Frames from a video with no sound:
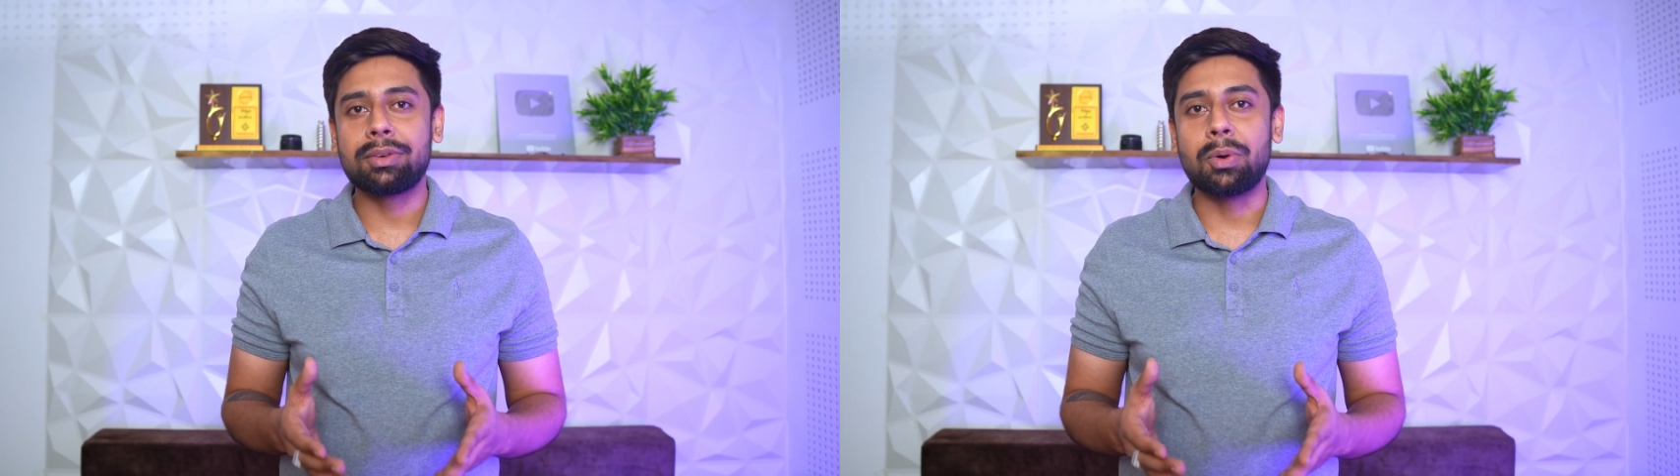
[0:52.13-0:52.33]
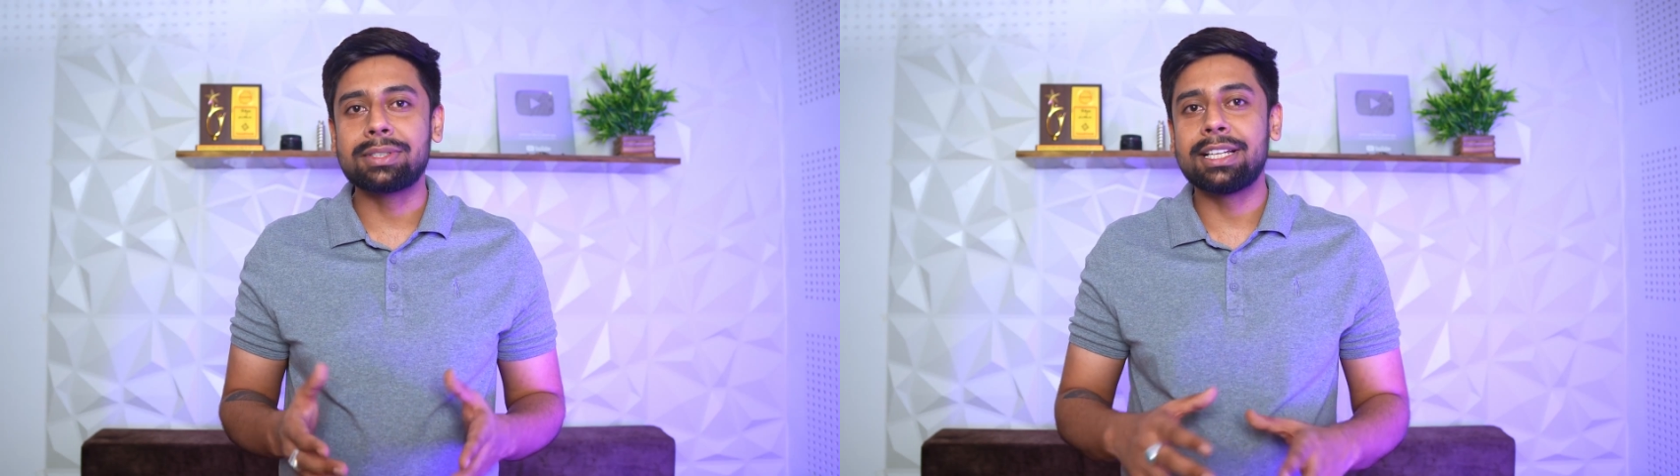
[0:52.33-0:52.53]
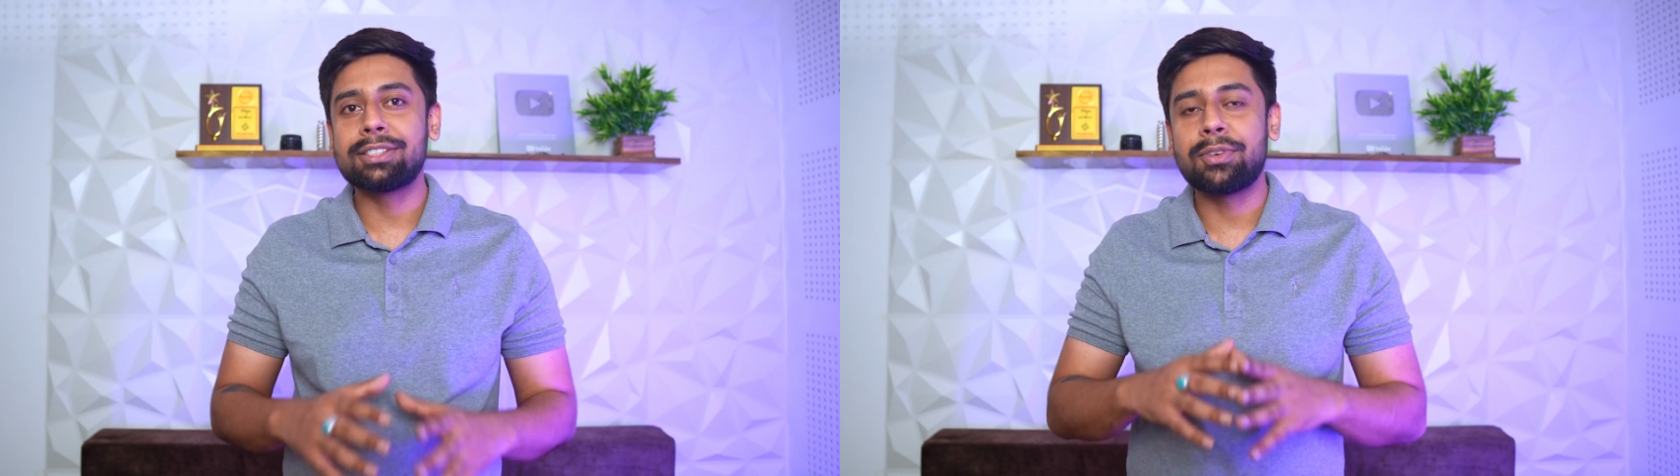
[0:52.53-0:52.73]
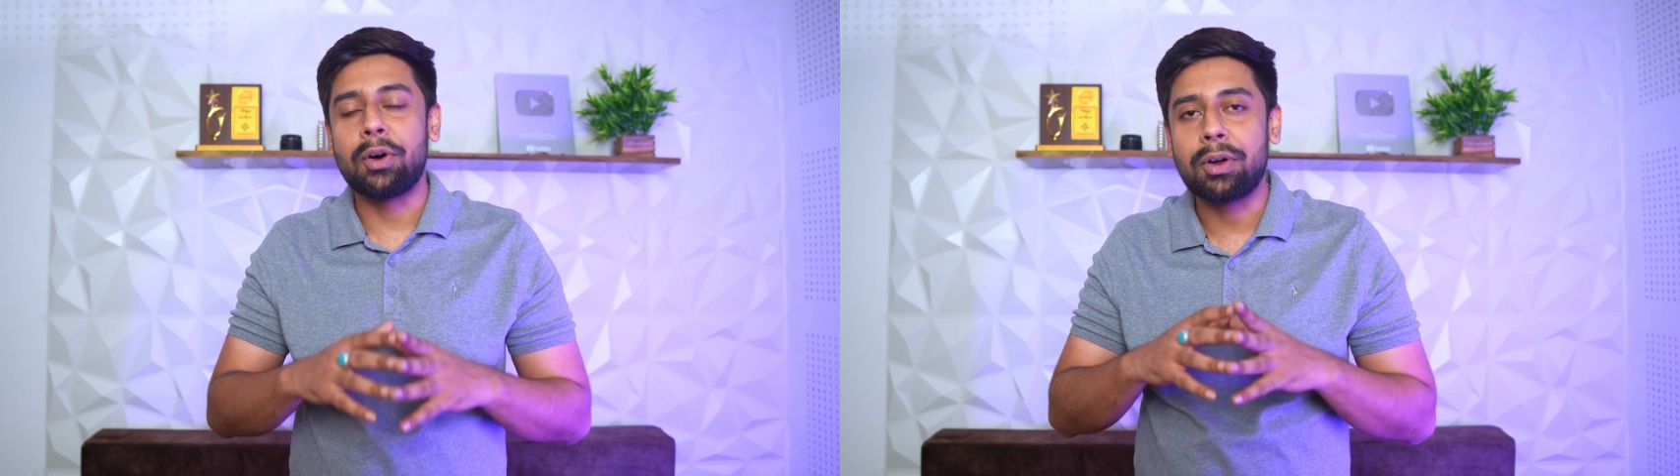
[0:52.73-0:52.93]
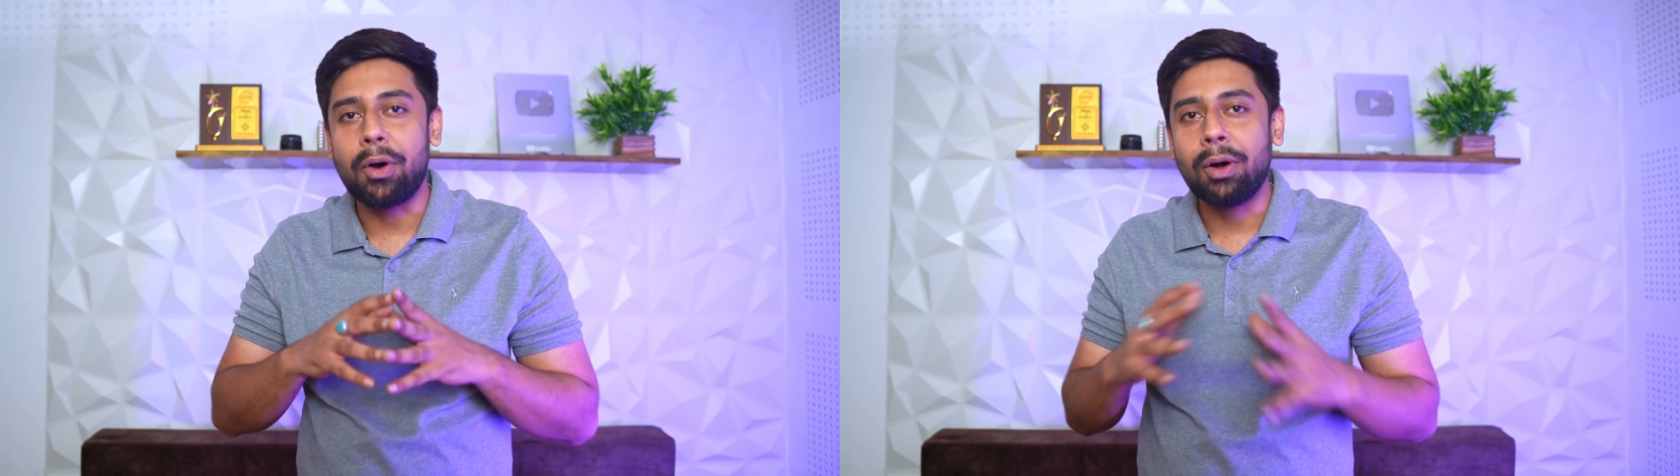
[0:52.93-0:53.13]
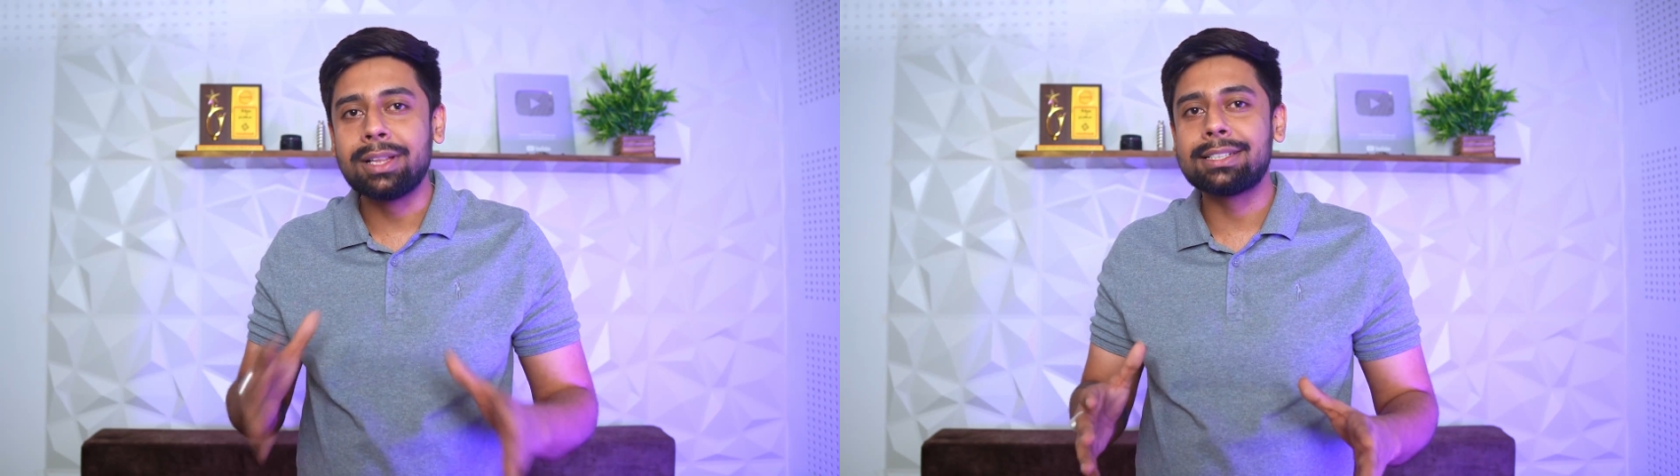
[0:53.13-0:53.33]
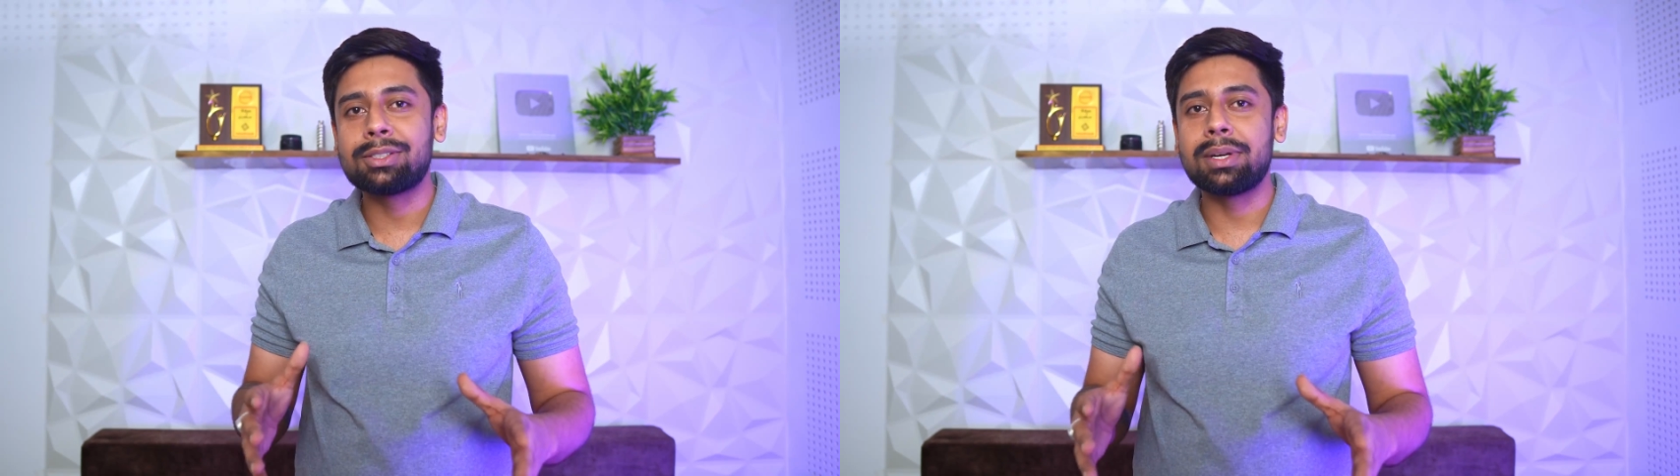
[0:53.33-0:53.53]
courses for all the